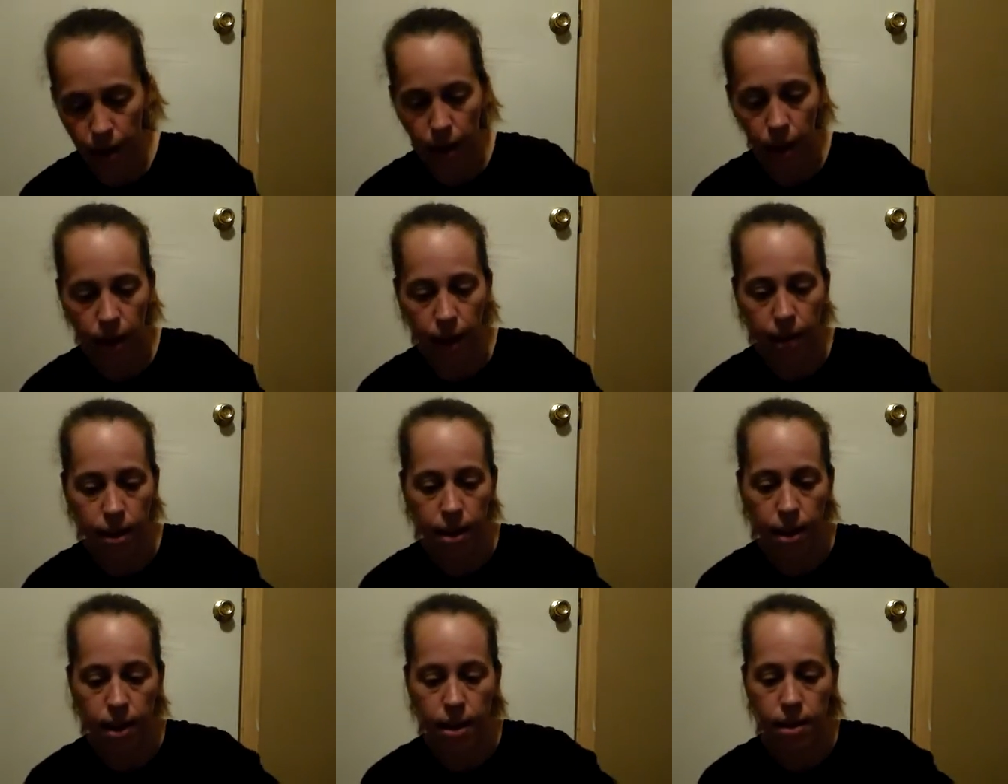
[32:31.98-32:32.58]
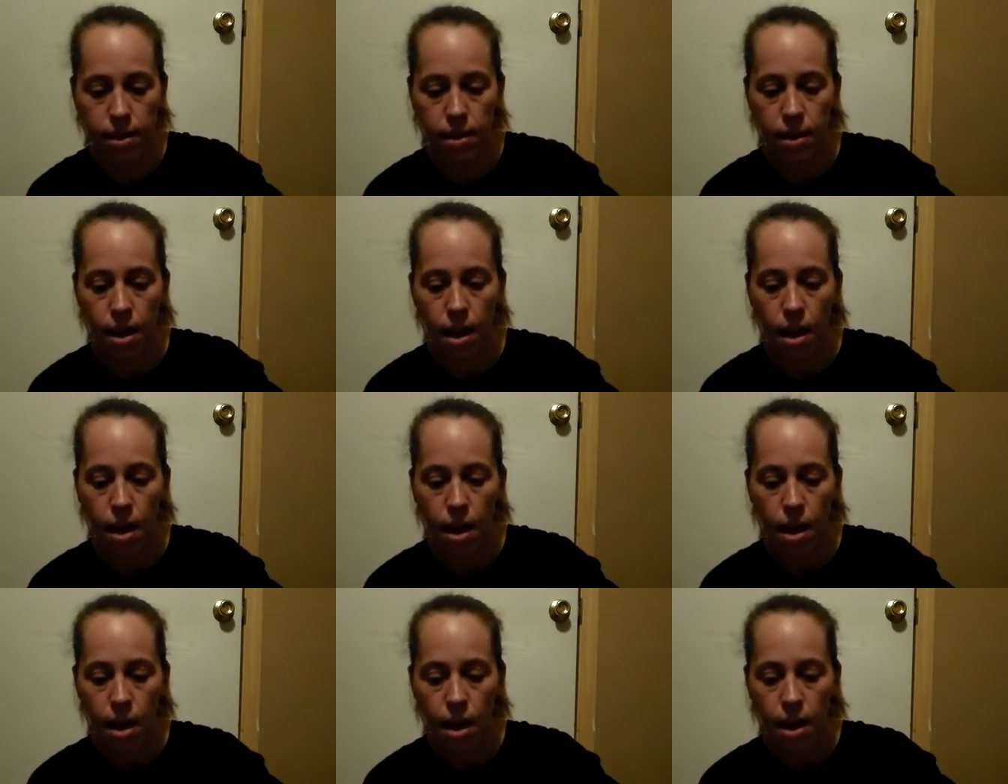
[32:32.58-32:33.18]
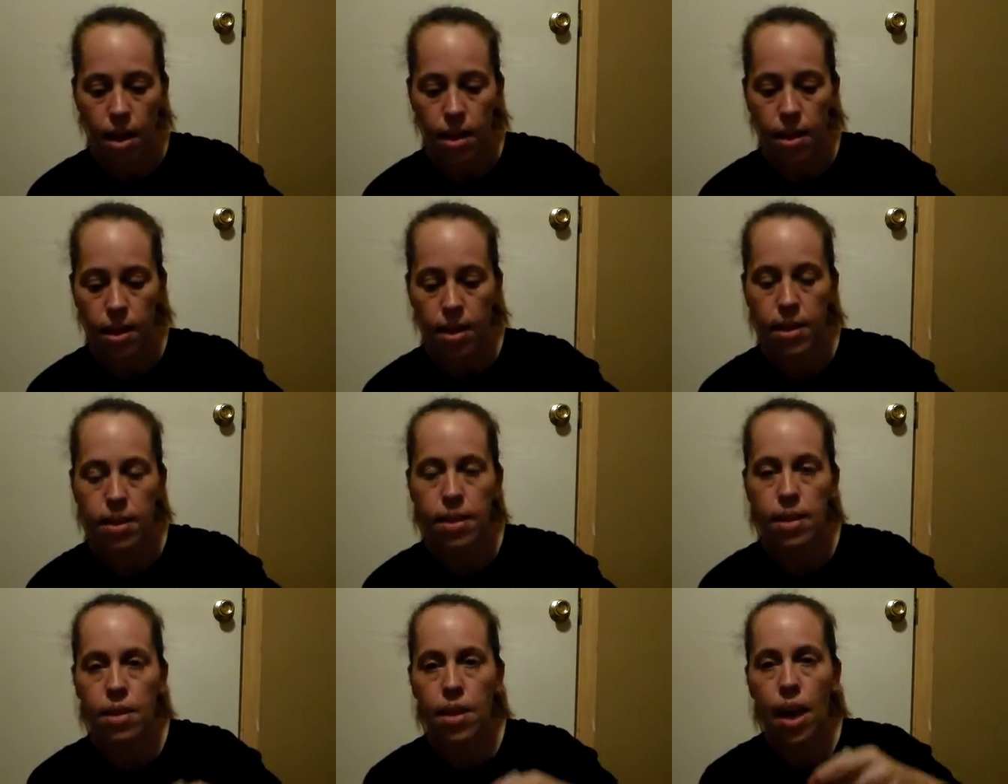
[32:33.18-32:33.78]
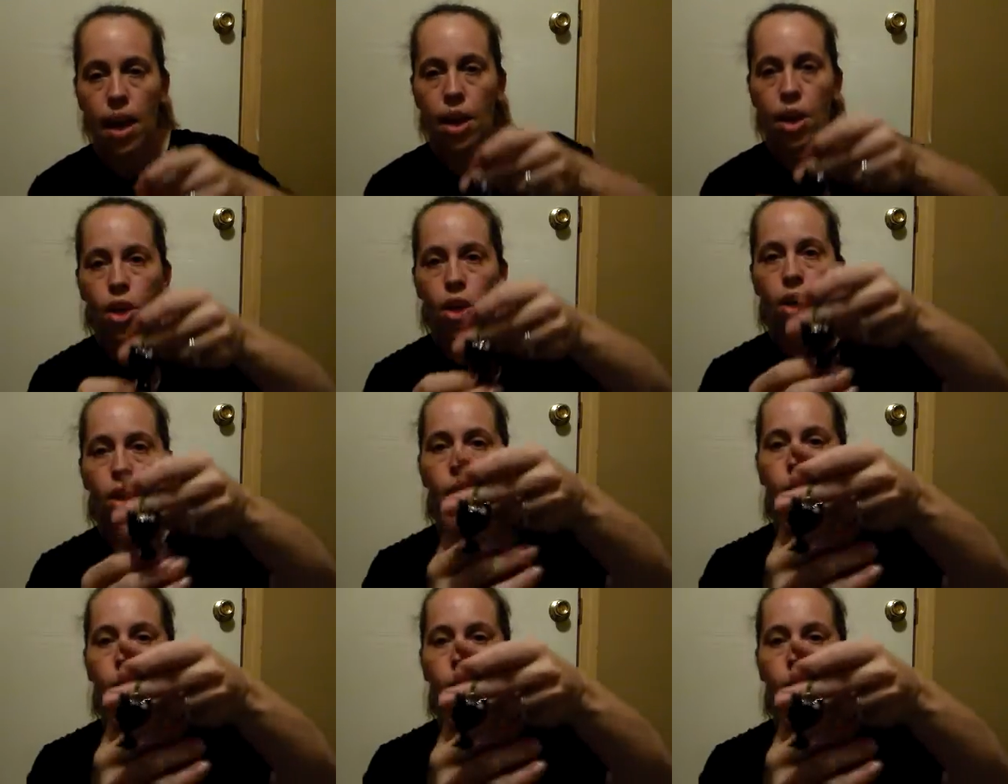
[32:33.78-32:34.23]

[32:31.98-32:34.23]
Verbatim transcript: I really like these. This is a